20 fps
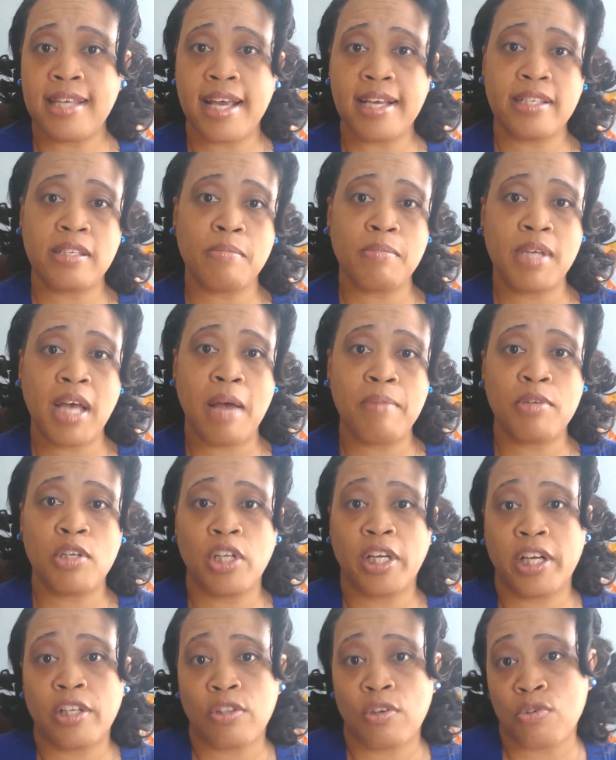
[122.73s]
take some time to
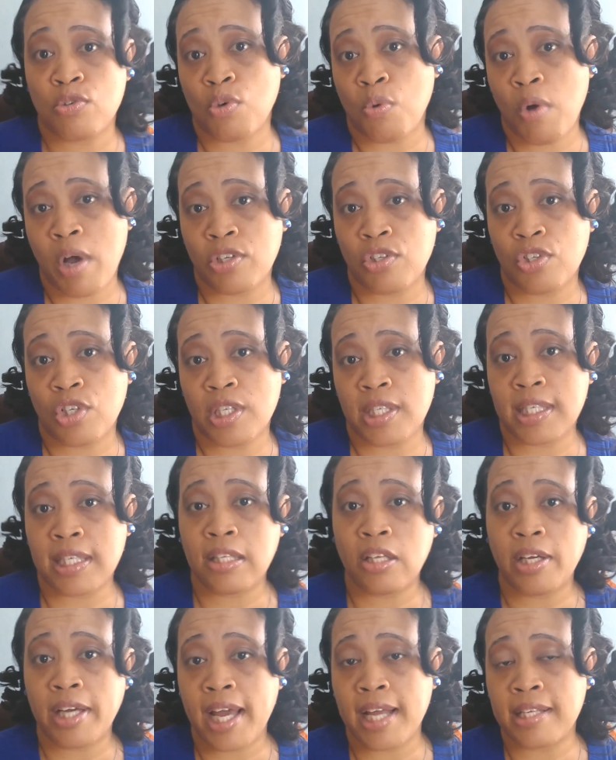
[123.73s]
look at those questions
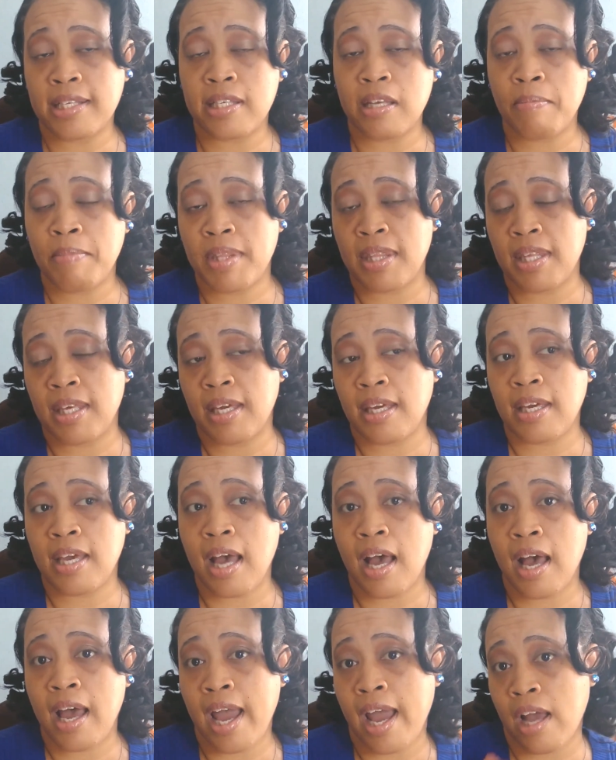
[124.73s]
and look at some of the
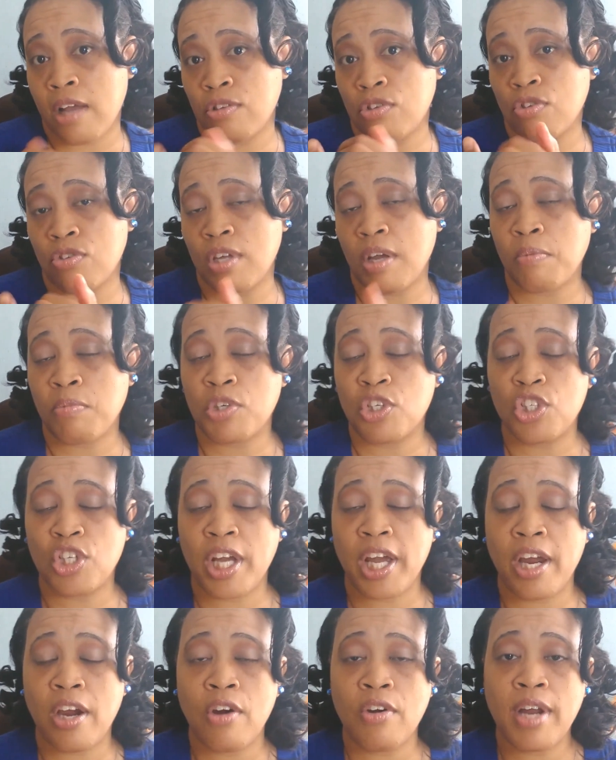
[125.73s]
answers that were
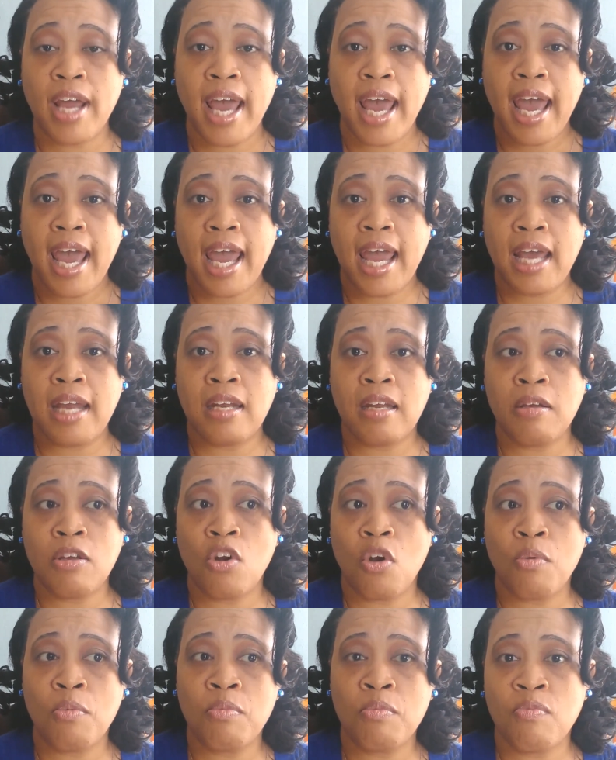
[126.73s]
shared, and
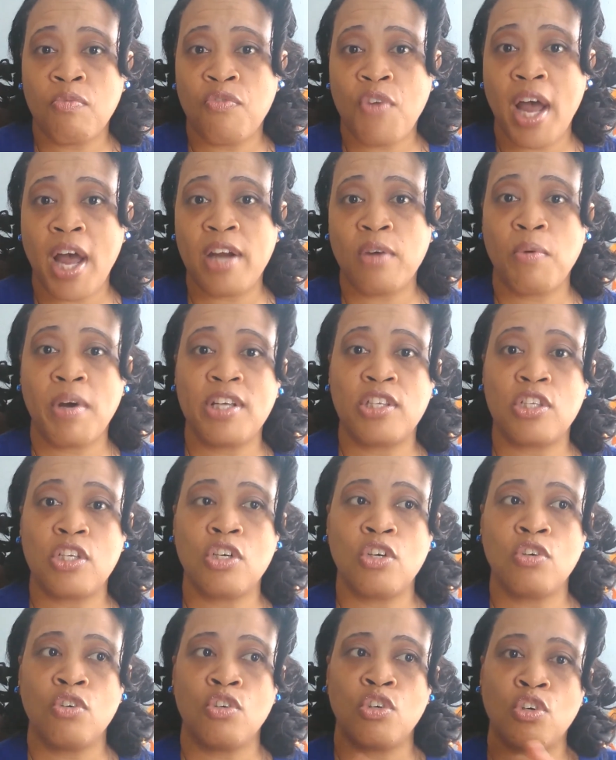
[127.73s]
find ways
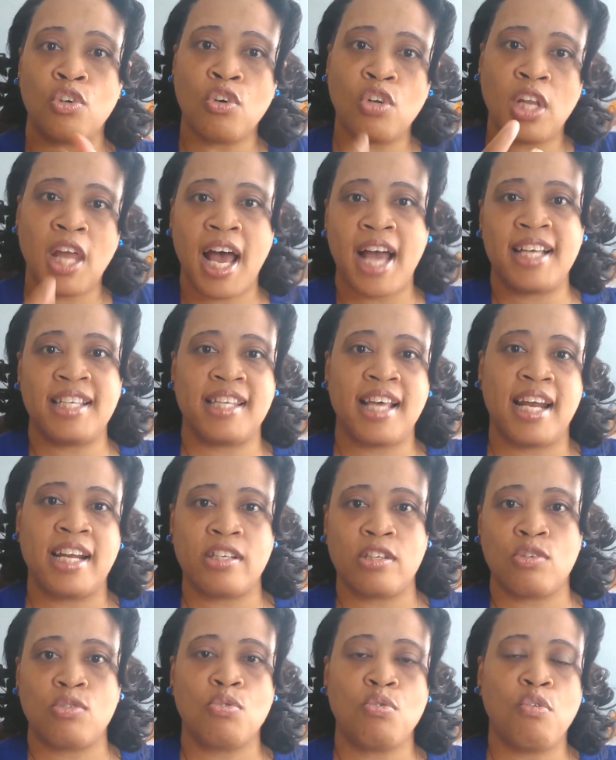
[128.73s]
to utilize that
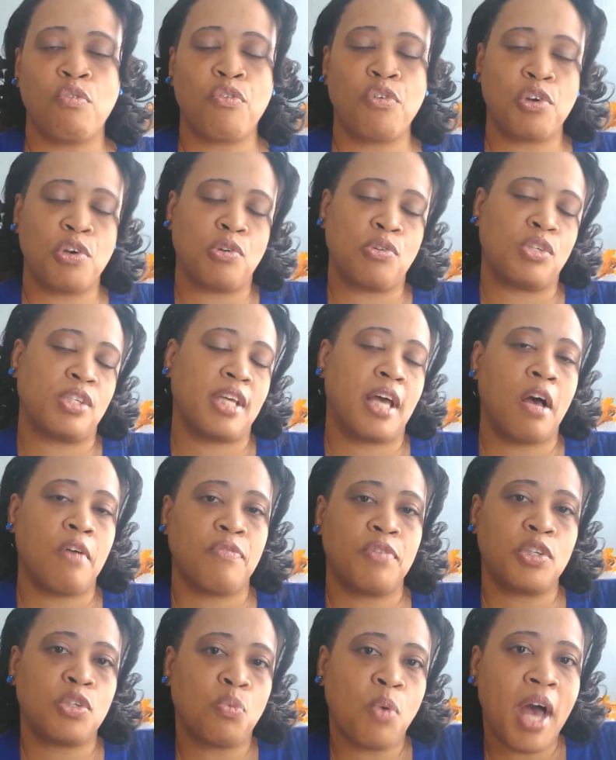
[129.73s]
as a tool for
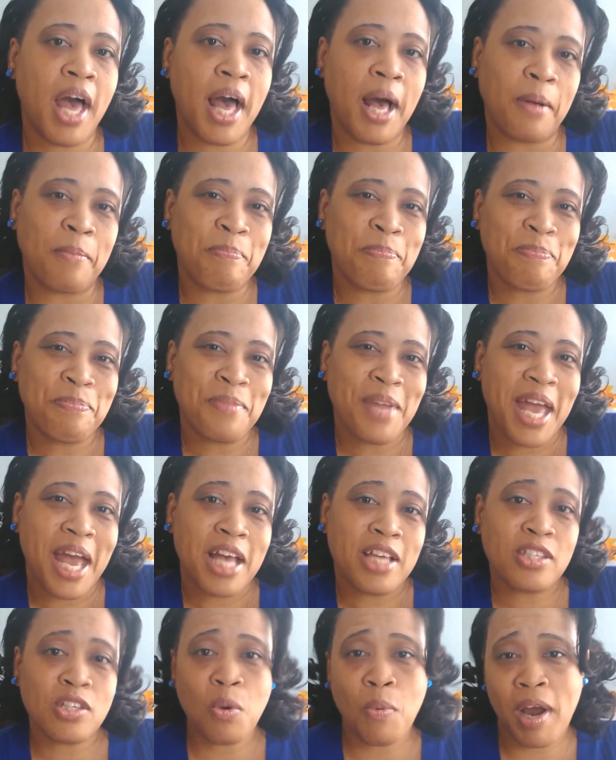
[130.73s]
yourself as well.
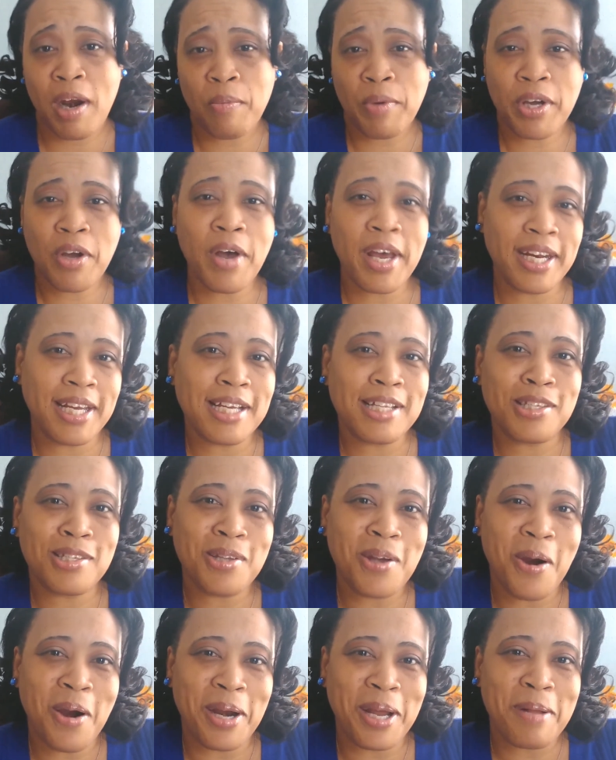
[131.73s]
So why don't we go ahead and get
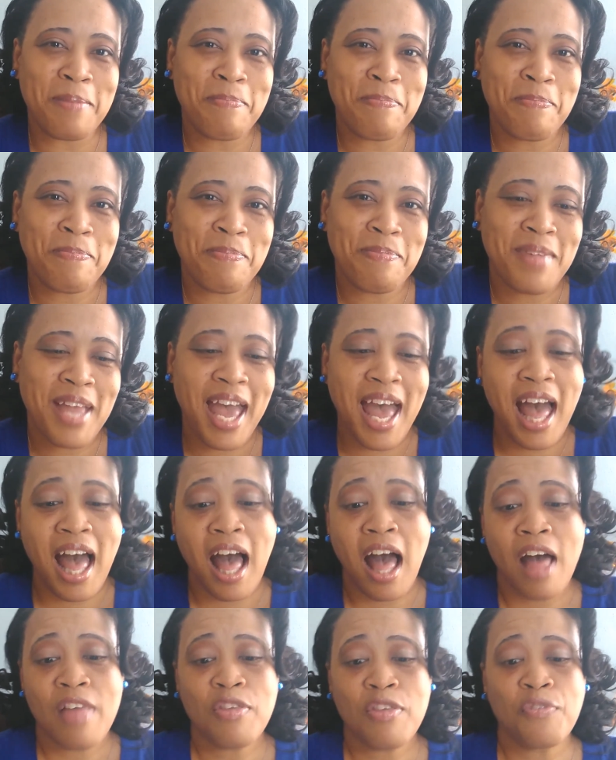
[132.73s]
started?
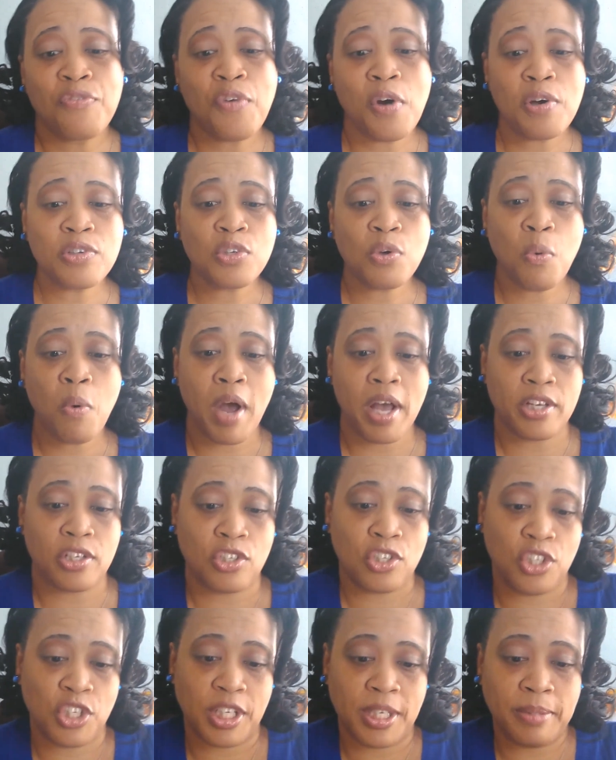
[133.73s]
The first
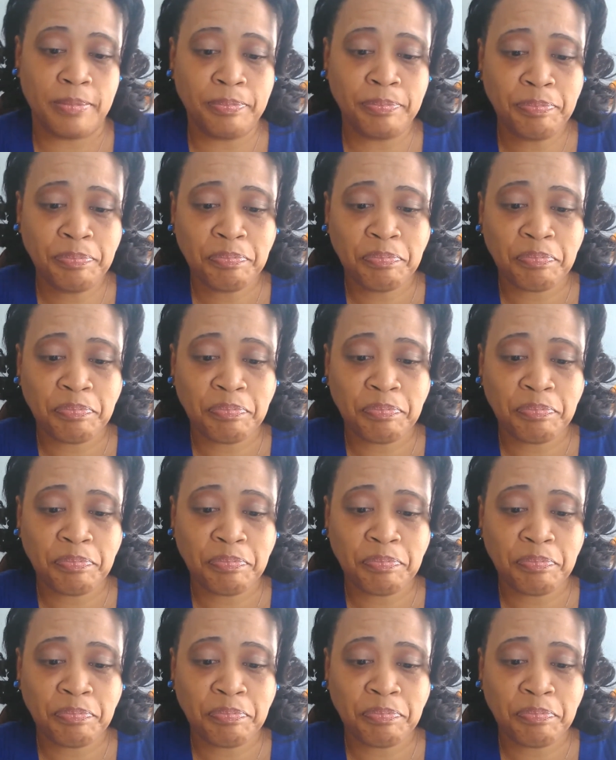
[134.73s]
question